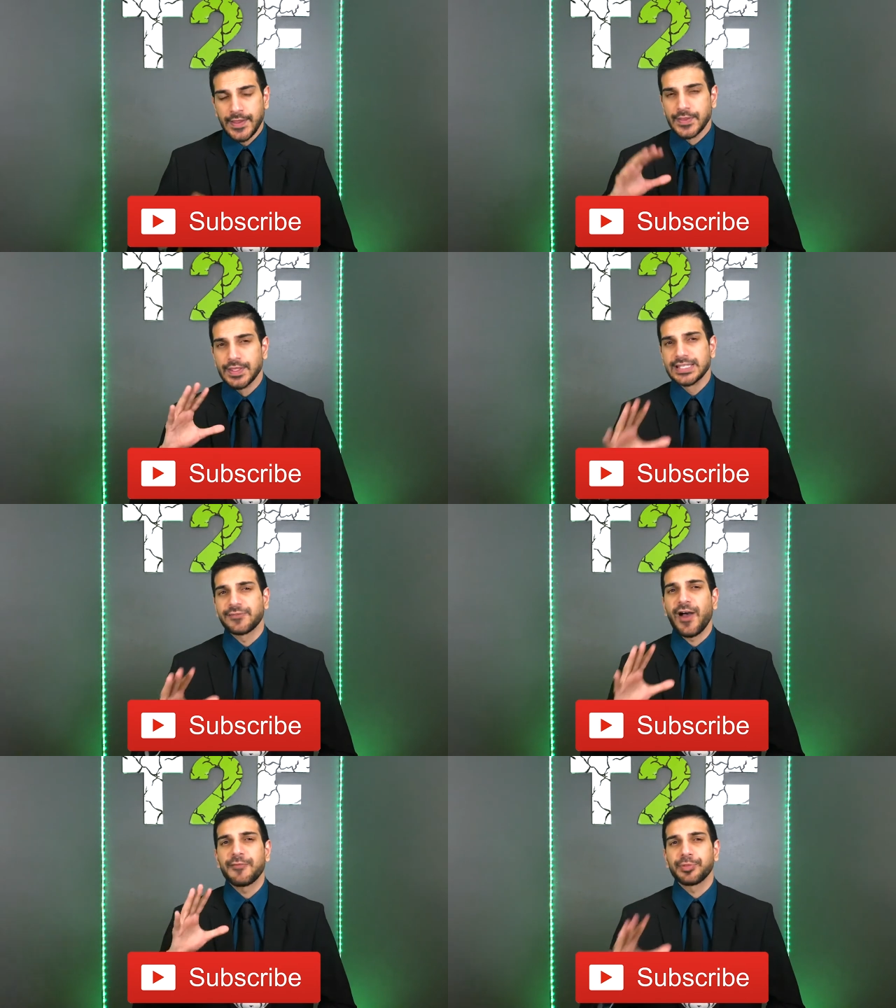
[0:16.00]
These
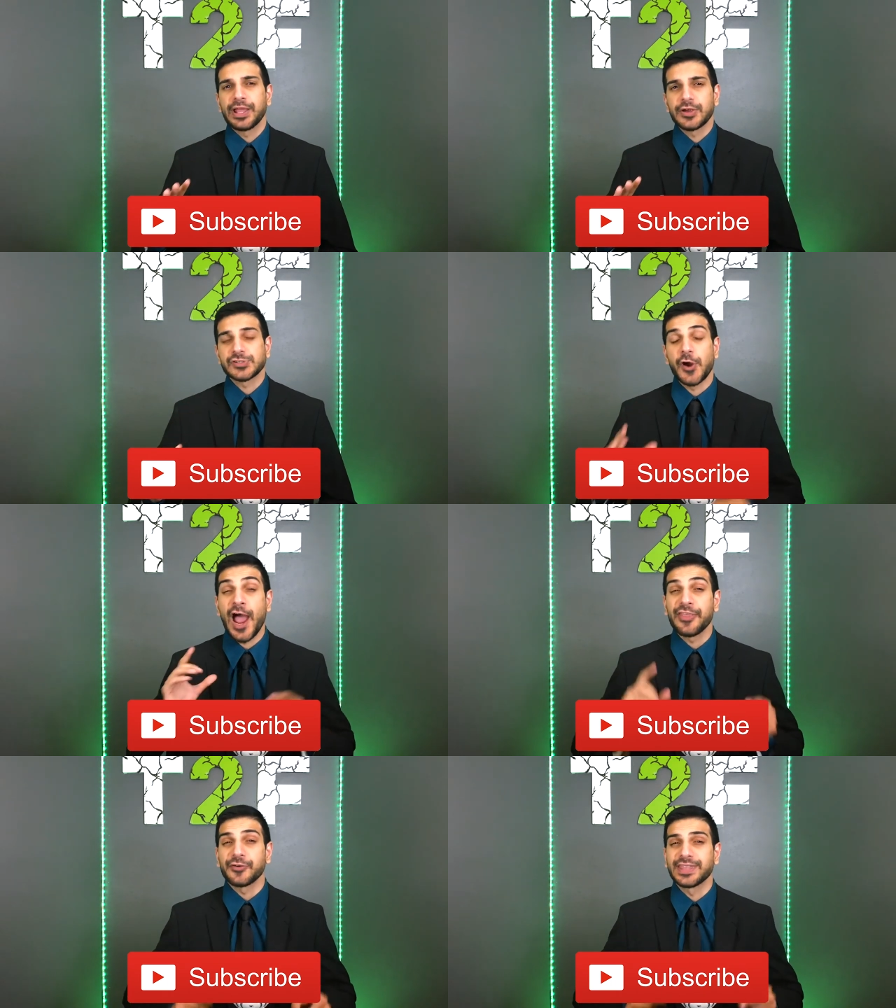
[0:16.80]
five players are
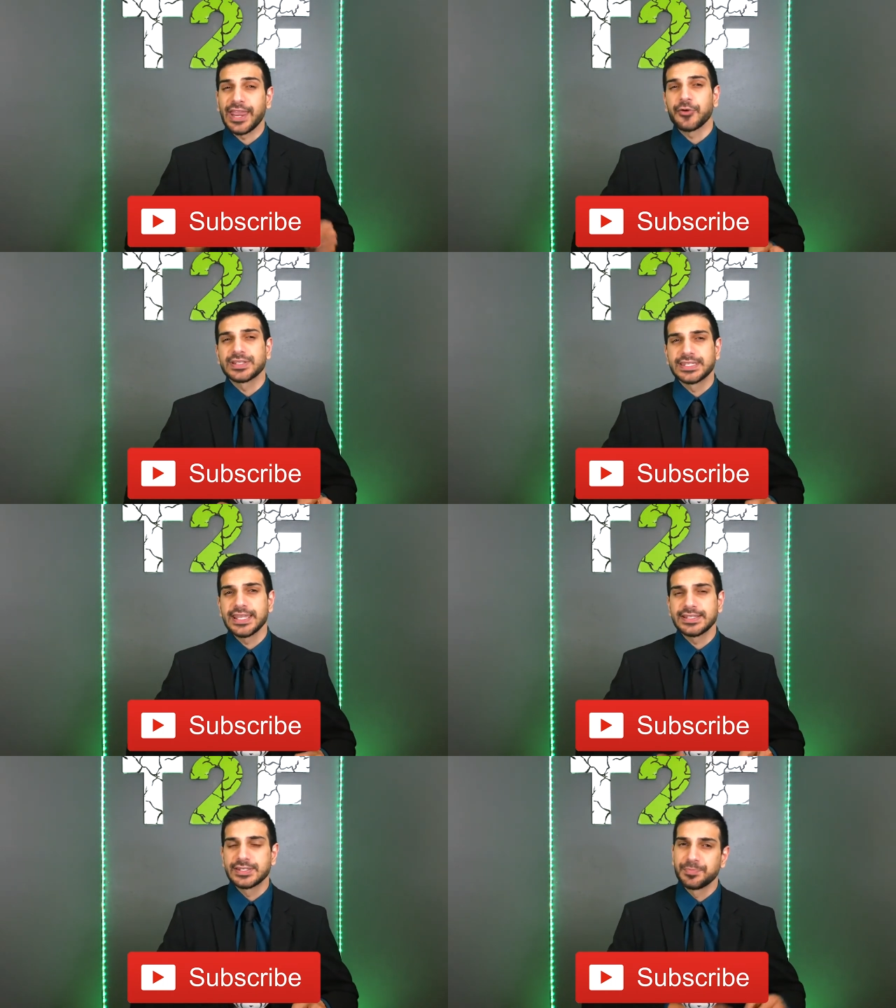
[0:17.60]
either
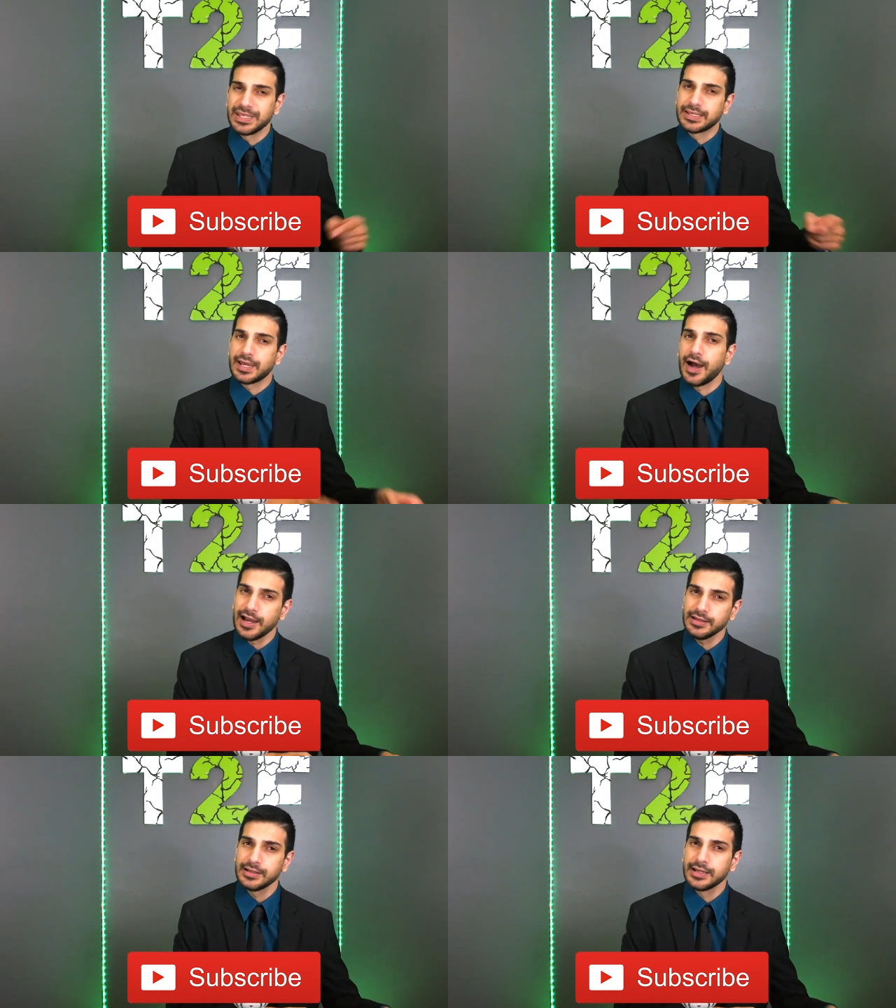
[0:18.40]
guaranteed to be cut,